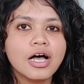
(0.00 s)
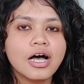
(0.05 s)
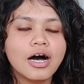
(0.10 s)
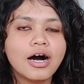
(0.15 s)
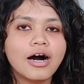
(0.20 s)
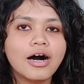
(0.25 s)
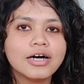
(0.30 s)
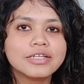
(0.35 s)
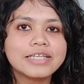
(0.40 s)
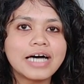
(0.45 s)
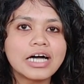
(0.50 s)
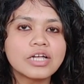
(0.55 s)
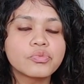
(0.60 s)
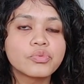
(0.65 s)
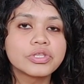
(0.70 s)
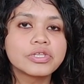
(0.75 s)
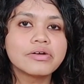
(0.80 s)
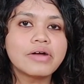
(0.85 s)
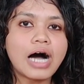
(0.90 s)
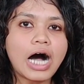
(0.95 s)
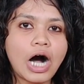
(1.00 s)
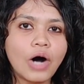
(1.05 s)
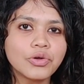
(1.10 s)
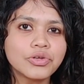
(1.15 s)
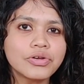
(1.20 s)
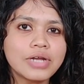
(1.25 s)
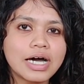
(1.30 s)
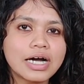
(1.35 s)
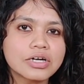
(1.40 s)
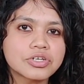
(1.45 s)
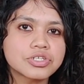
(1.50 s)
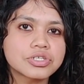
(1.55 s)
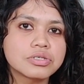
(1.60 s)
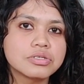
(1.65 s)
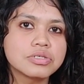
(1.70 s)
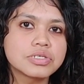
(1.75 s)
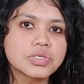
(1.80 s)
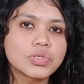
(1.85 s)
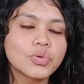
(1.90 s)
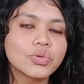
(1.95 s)
that with their outer
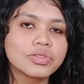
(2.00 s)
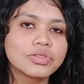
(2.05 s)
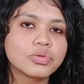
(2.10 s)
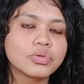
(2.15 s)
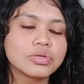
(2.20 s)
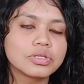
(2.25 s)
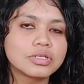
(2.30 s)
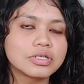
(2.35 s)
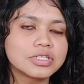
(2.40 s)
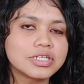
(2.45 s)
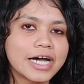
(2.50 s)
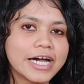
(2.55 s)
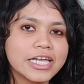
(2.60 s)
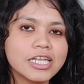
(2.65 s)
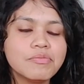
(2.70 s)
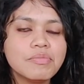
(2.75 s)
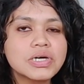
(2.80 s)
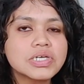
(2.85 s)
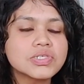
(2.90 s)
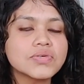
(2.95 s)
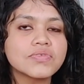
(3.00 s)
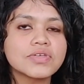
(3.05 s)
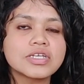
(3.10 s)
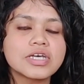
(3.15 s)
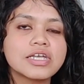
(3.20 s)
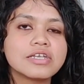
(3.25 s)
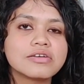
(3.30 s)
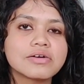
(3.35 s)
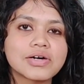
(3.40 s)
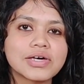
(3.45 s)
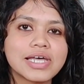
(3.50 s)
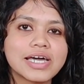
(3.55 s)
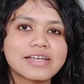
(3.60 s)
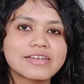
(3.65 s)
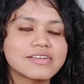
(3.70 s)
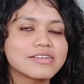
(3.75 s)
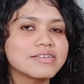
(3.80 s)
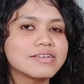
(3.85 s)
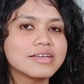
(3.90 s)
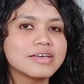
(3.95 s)
actions, the dynamics of that
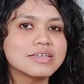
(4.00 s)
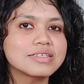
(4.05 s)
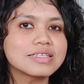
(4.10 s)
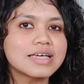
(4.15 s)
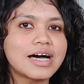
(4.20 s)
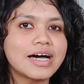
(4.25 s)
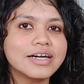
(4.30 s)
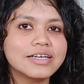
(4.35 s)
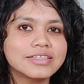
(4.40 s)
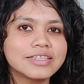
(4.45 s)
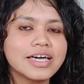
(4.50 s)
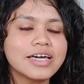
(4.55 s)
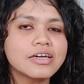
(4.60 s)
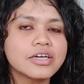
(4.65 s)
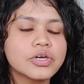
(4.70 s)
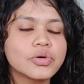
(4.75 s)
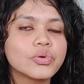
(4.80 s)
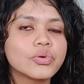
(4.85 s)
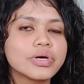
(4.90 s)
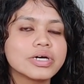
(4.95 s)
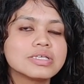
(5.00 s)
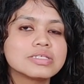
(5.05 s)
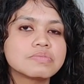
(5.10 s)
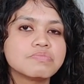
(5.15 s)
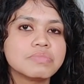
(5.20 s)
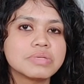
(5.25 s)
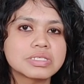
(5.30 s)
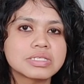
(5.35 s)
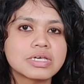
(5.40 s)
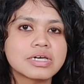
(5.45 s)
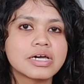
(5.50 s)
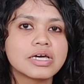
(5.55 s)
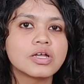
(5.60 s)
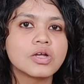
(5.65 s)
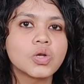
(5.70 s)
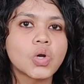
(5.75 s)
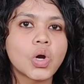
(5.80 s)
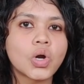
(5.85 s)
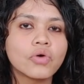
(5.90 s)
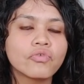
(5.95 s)
interconnectedness, I think, is missing
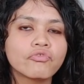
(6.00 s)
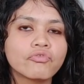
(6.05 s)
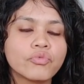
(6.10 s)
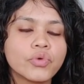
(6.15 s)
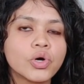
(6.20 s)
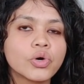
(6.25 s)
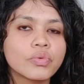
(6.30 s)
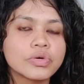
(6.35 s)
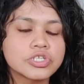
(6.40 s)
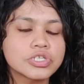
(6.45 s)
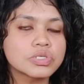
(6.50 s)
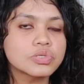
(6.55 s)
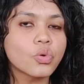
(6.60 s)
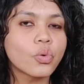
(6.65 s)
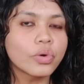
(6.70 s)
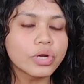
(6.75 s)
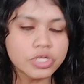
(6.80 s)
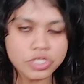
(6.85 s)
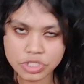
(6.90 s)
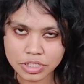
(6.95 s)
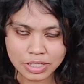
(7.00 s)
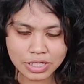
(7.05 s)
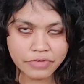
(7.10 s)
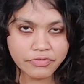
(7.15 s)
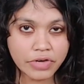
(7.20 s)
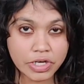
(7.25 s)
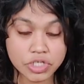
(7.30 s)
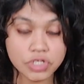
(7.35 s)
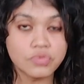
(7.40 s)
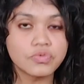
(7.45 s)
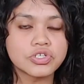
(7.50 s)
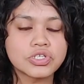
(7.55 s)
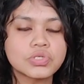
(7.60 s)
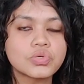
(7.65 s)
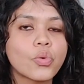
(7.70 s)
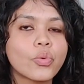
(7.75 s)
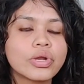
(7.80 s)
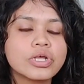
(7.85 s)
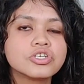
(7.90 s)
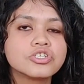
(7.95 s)
in a lot of work, which is originally fiction, which
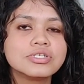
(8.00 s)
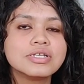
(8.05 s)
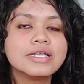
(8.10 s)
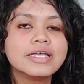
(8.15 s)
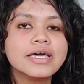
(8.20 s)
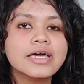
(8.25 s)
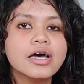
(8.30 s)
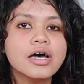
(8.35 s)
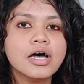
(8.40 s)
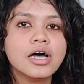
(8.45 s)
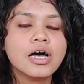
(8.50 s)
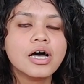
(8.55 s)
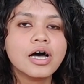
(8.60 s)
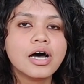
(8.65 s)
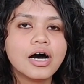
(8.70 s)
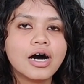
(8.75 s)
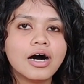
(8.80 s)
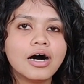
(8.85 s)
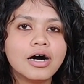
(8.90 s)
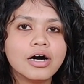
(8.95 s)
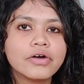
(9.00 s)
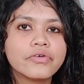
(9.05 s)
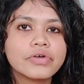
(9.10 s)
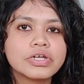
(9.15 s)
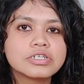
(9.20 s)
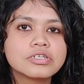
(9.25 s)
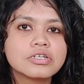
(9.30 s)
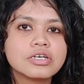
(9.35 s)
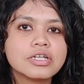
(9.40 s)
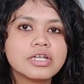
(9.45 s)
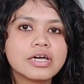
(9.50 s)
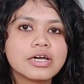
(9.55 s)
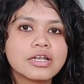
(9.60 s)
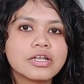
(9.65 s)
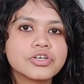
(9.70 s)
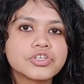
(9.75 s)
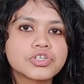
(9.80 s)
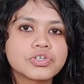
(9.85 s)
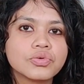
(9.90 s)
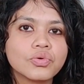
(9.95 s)
is originally written in
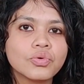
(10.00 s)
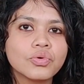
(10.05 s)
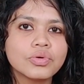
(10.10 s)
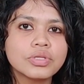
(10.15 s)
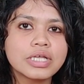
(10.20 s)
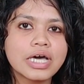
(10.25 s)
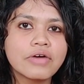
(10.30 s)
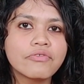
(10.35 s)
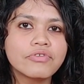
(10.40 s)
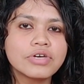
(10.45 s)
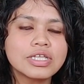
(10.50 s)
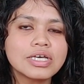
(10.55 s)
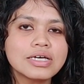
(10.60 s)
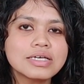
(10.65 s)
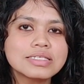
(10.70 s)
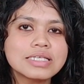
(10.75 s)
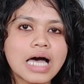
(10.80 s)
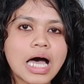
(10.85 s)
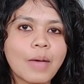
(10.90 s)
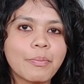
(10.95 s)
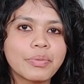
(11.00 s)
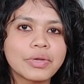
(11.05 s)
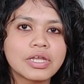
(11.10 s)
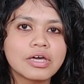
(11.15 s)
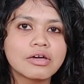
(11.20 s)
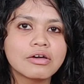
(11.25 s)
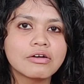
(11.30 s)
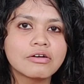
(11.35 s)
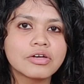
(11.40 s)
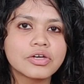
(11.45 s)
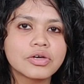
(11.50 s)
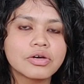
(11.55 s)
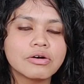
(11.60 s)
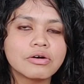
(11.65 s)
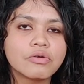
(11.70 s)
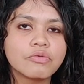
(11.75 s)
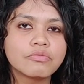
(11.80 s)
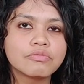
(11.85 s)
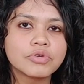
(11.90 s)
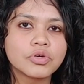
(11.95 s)
English. Everything is happening,
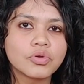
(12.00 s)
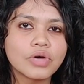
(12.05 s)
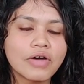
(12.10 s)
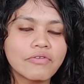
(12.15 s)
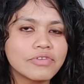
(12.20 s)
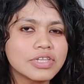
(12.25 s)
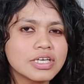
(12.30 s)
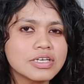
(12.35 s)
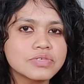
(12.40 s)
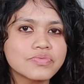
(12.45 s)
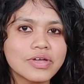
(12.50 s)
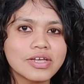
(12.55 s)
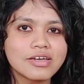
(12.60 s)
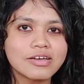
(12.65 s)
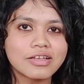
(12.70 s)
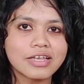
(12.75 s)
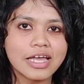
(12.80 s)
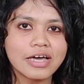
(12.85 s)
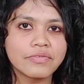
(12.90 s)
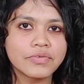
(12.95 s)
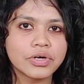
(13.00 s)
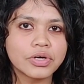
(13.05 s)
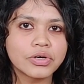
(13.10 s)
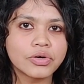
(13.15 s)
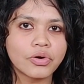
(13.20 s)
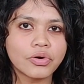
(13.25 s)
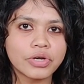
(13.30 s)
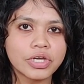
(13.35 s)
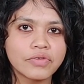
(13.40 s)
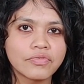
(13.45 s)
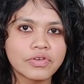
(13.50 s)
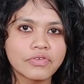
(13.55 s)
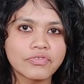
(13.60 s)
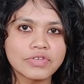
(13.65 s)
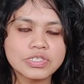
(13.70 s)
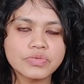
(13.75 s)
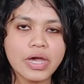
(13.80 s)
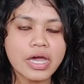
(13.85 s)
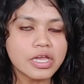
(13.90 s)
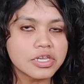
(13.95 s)
everything is very clever, or even
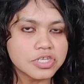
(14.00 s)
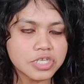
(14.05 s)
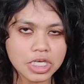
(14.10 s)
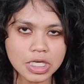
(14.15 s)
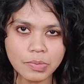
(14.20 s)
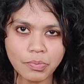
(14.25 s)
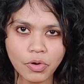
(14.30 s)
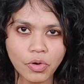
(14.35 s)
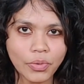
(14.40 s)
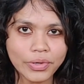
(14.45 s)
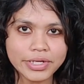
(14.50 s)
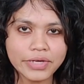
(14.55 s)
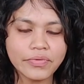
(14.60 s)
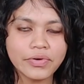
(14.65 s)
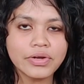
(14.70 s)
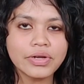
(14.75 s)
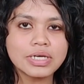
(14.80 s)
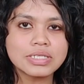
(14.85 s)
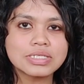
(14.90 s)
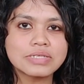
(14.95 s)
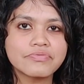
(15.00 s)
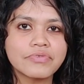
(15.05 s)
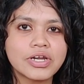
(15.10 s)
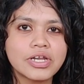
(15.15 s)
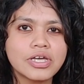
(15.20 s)
if it's very deep or whatever, it's